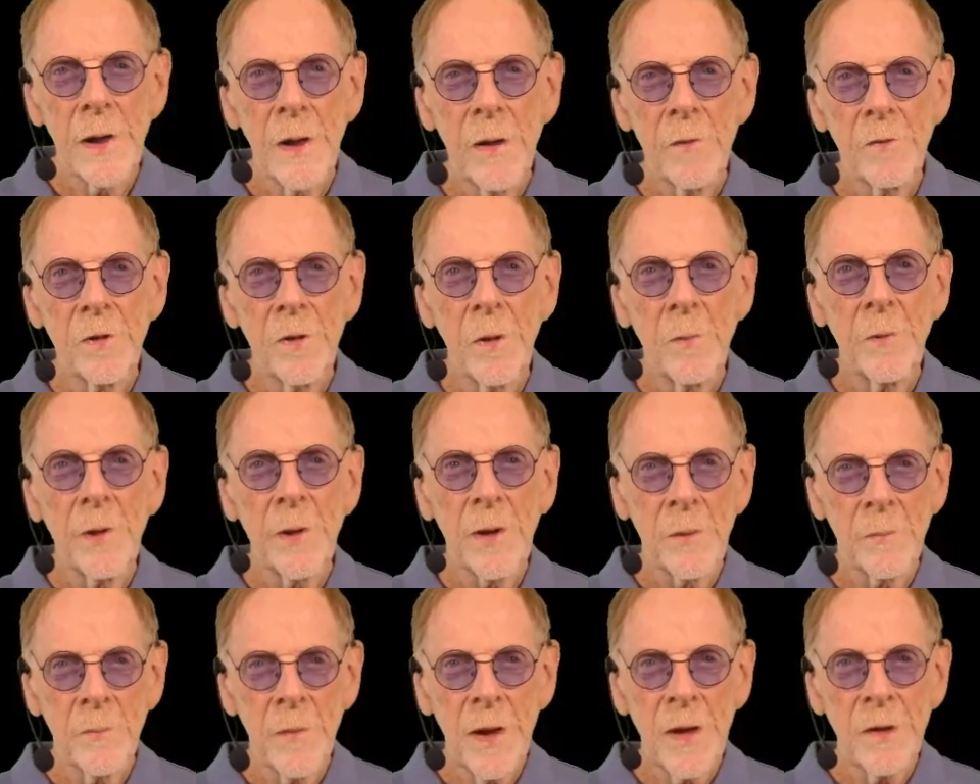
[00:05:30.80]
have
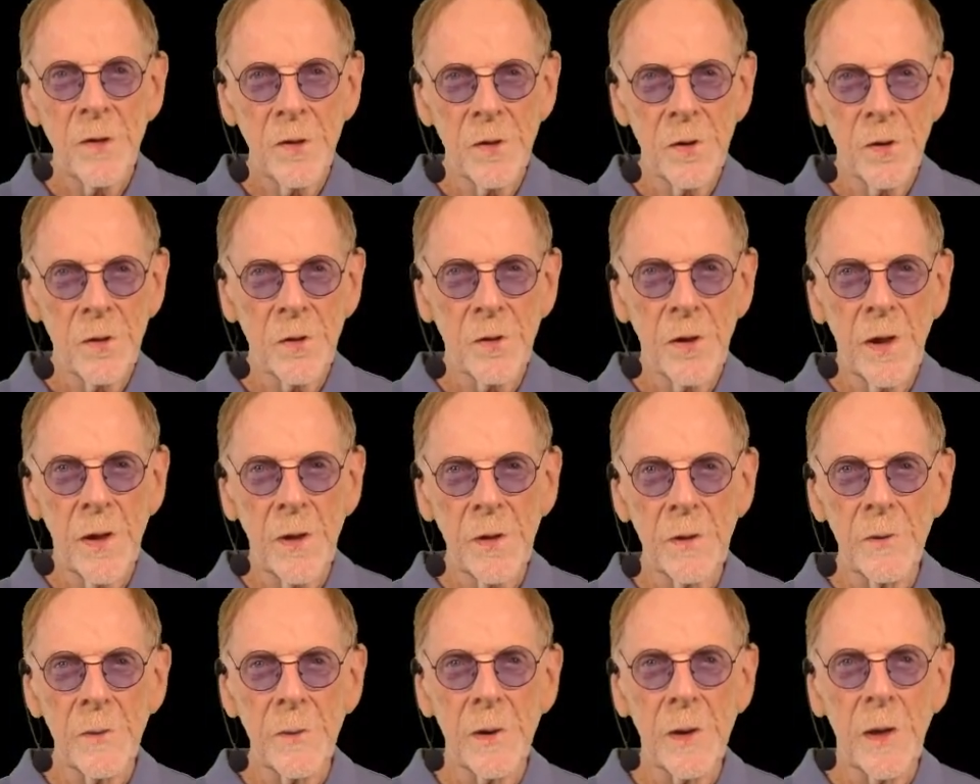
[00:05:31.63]
something amazing to
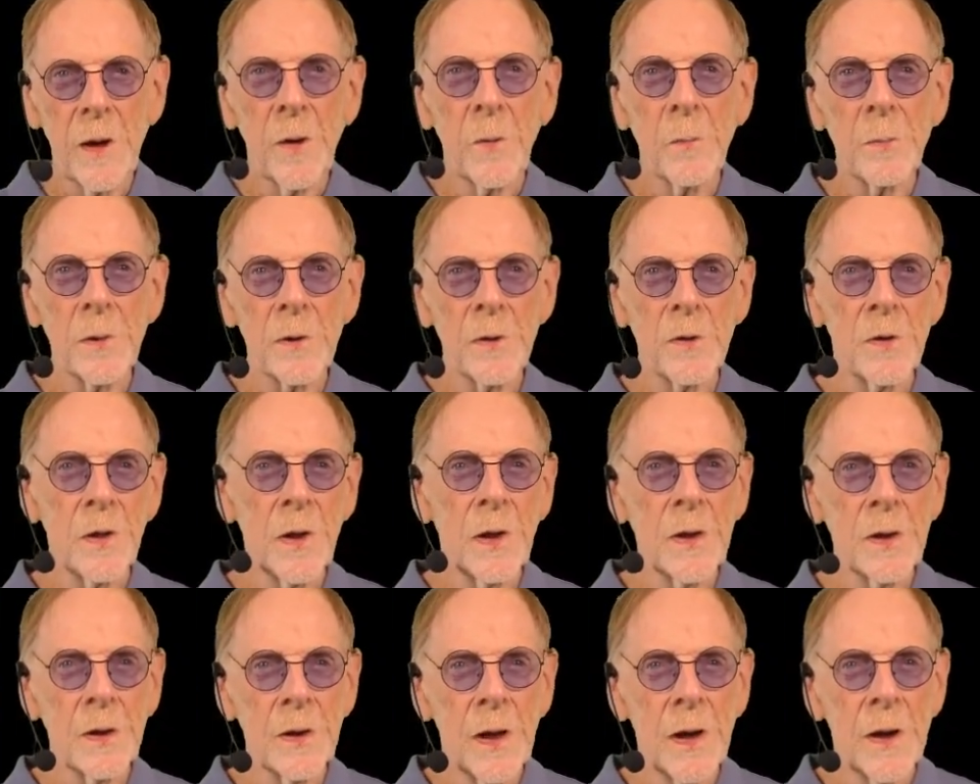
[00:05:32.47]
tell you, and I hope you're
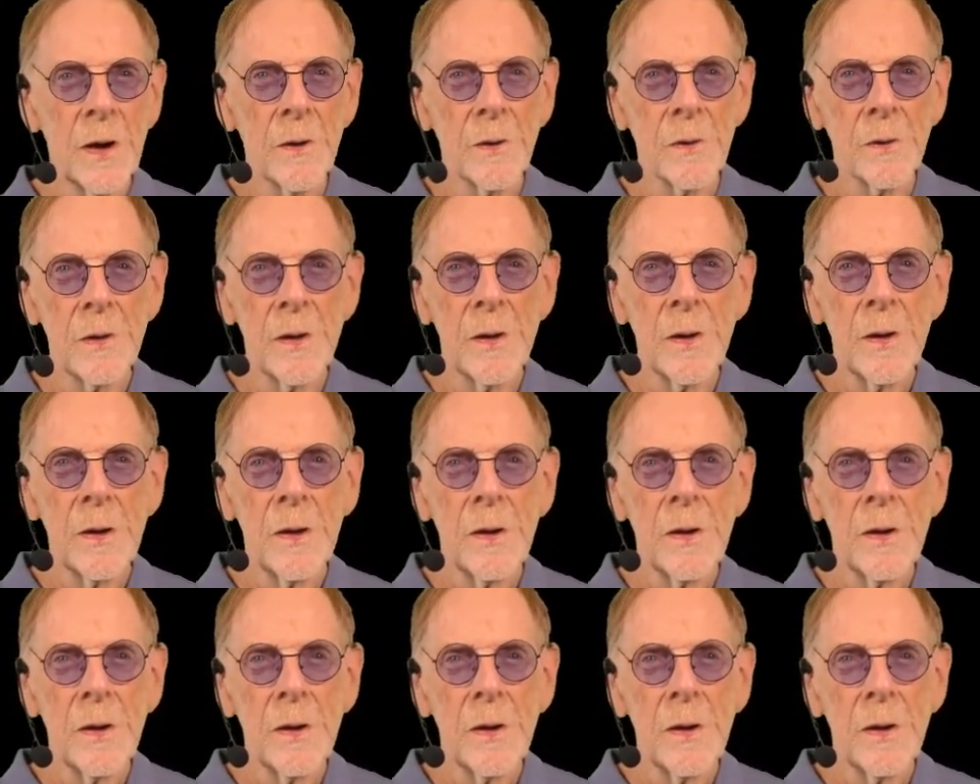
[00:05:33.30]
sitting down.